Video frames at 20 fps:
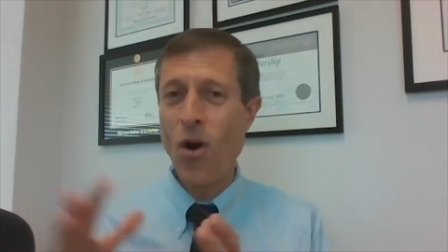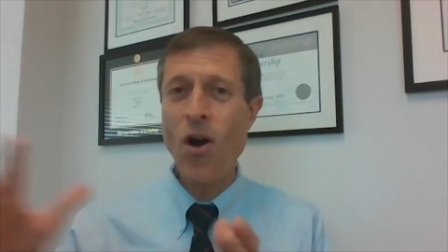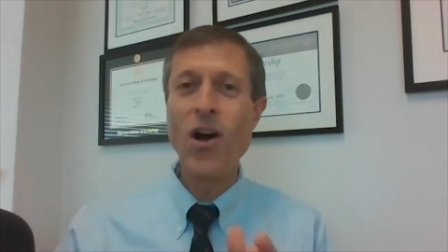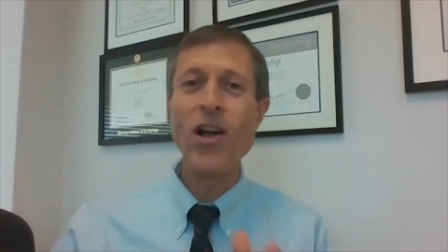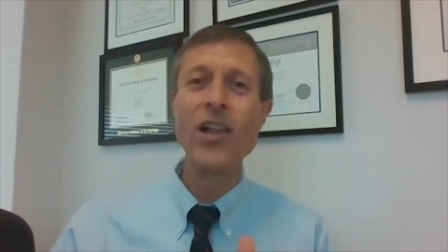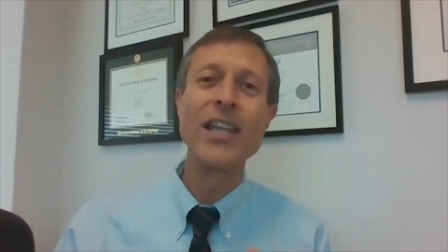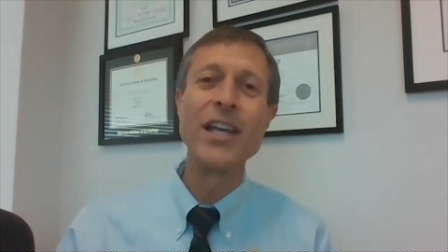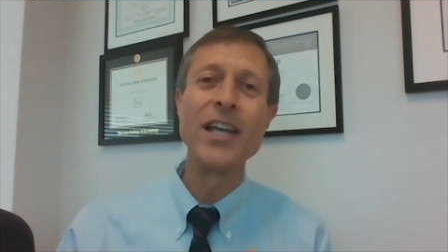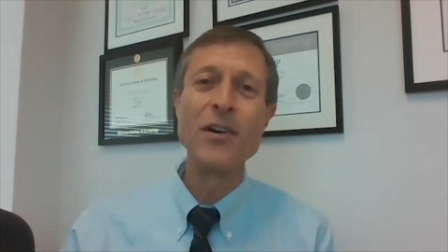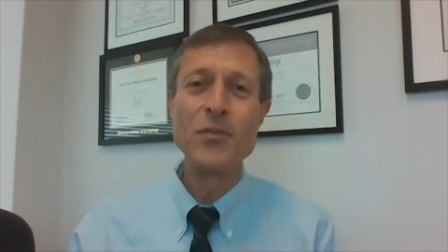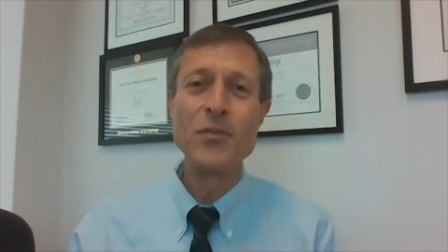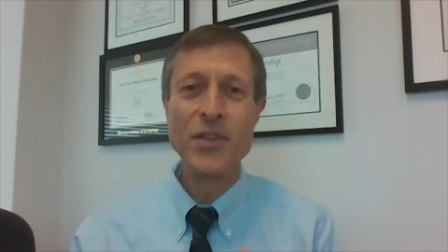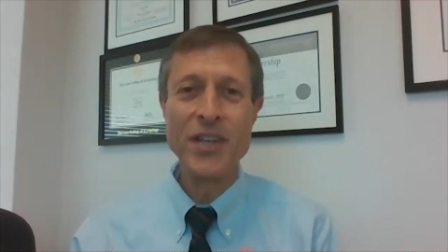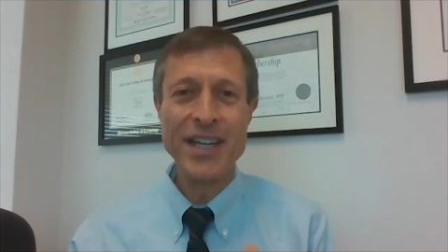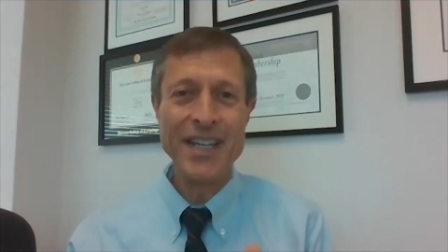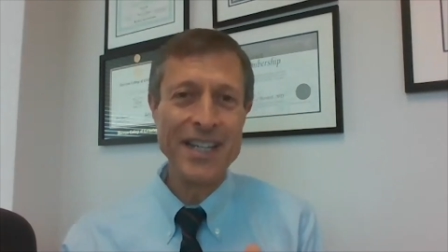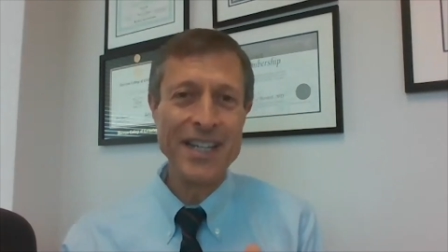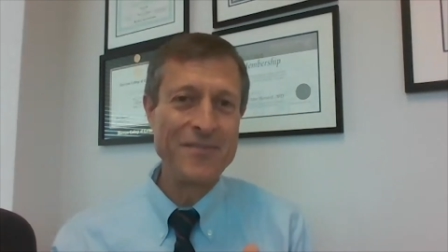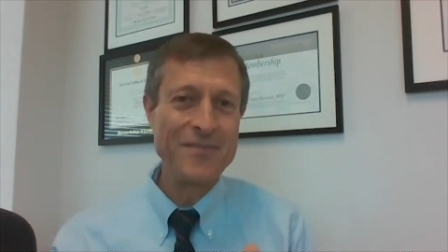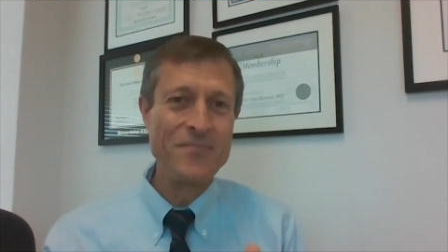through all of
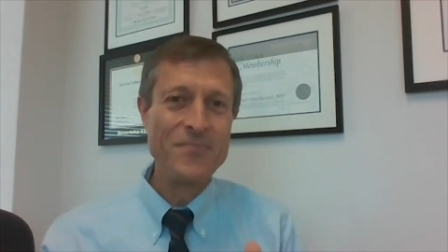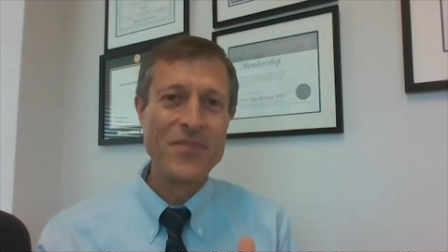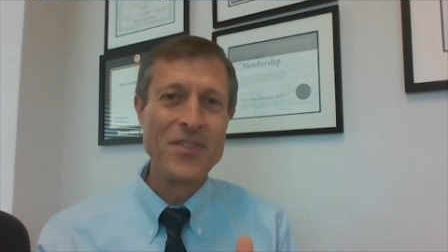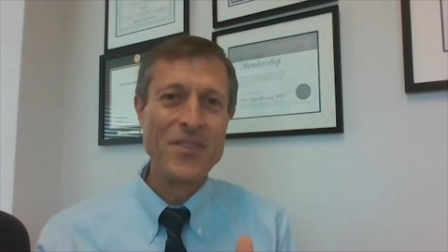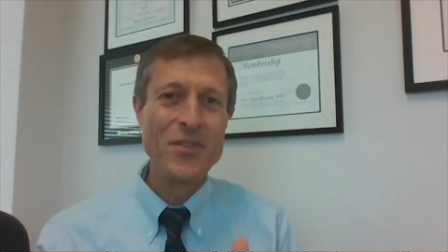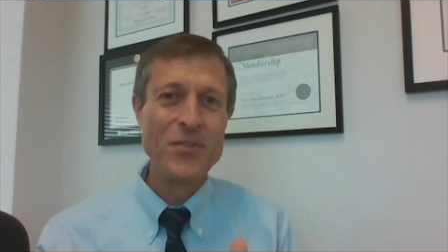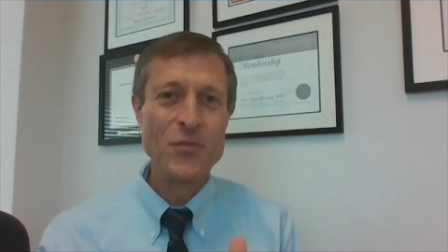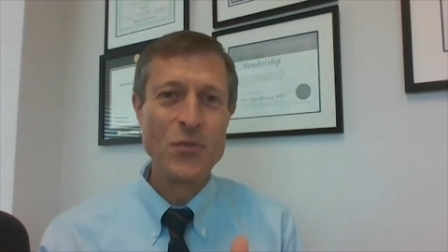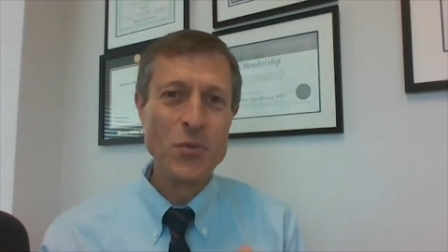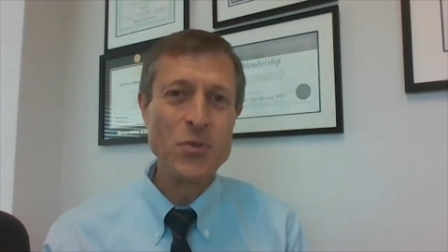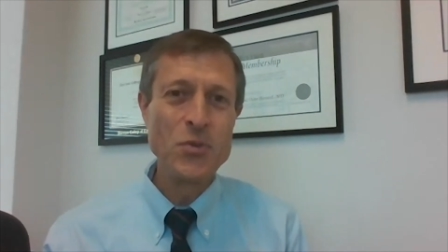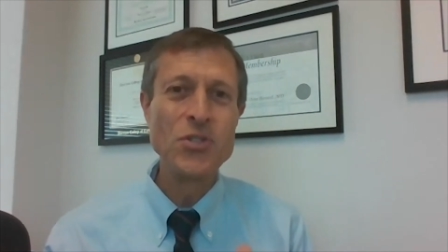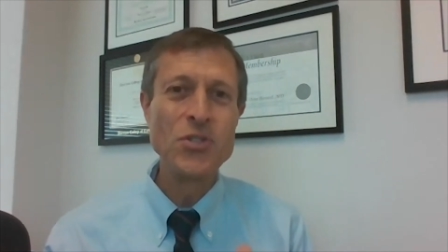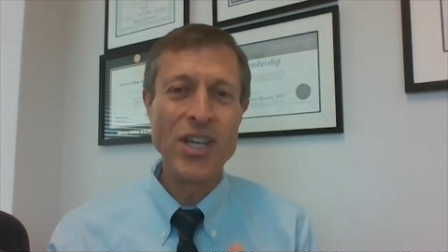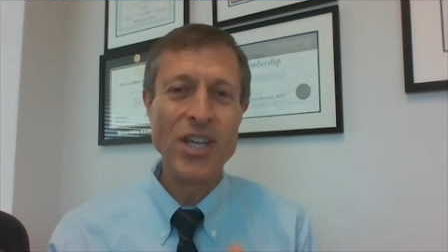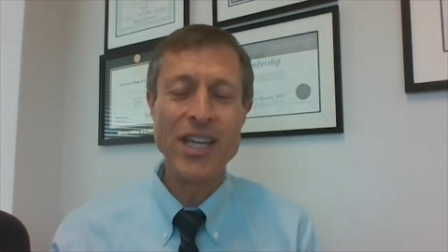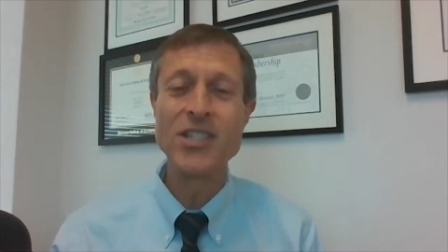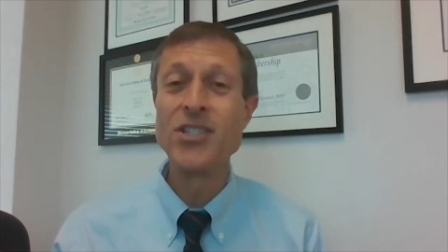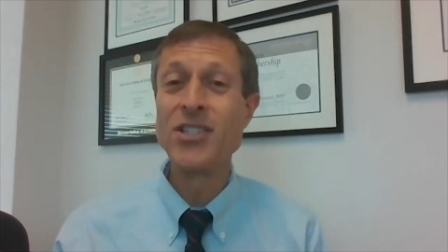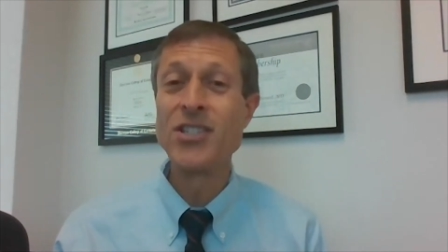the food
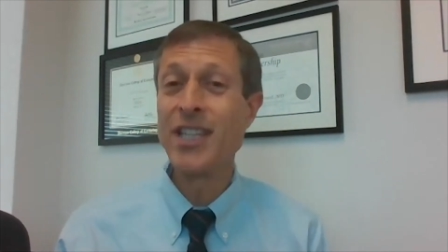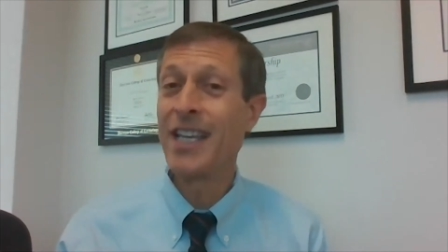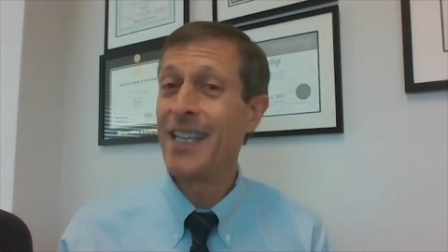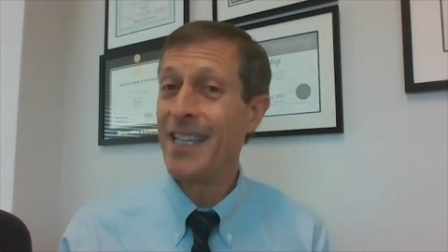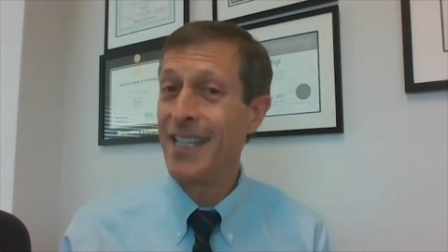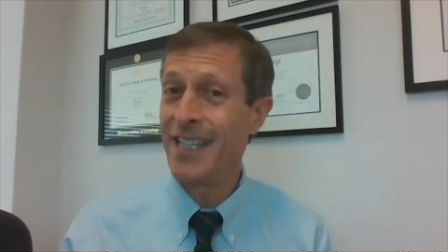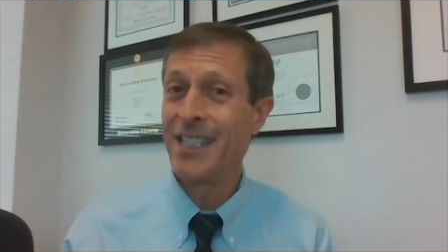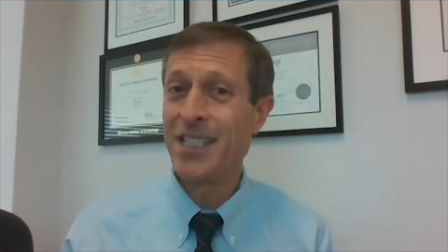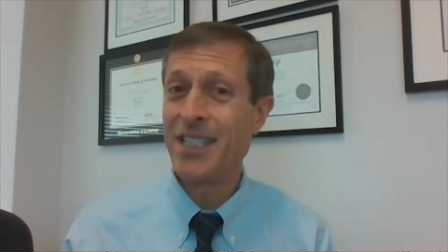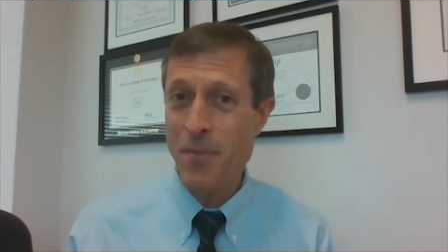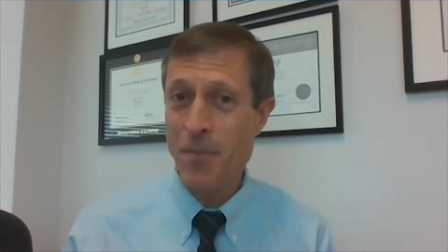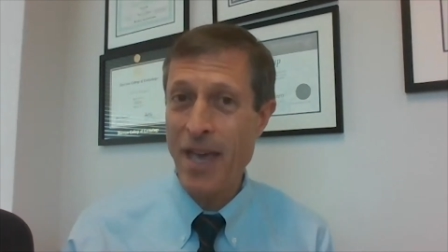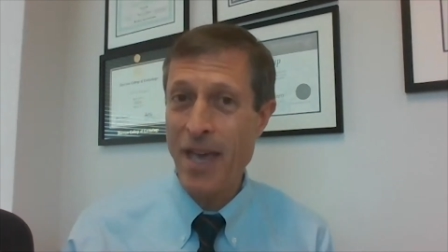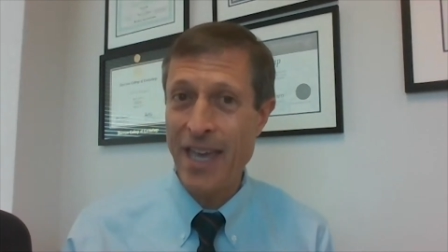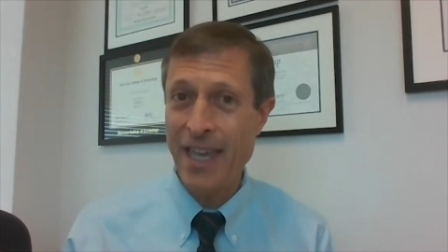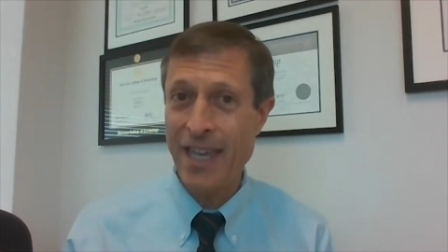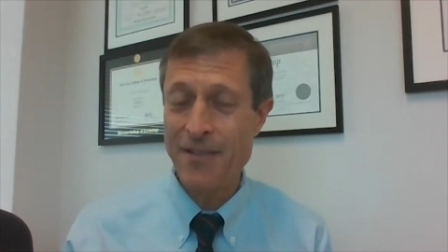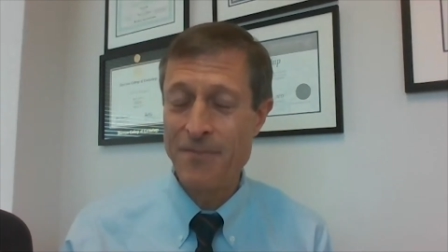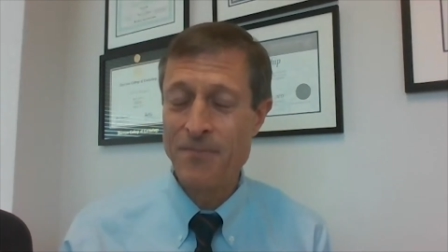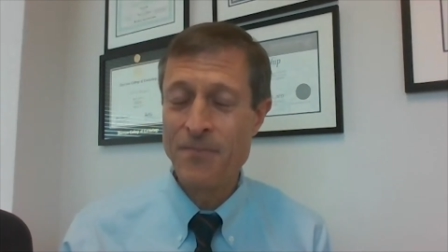changes they need to
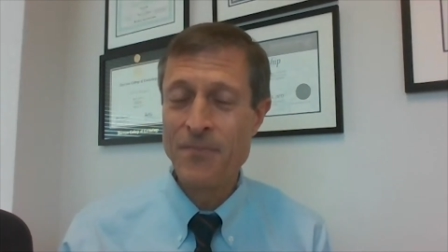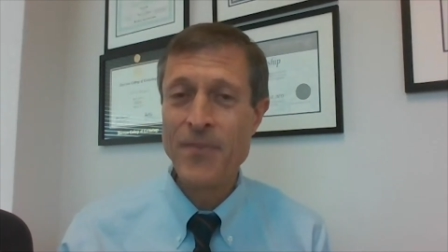make.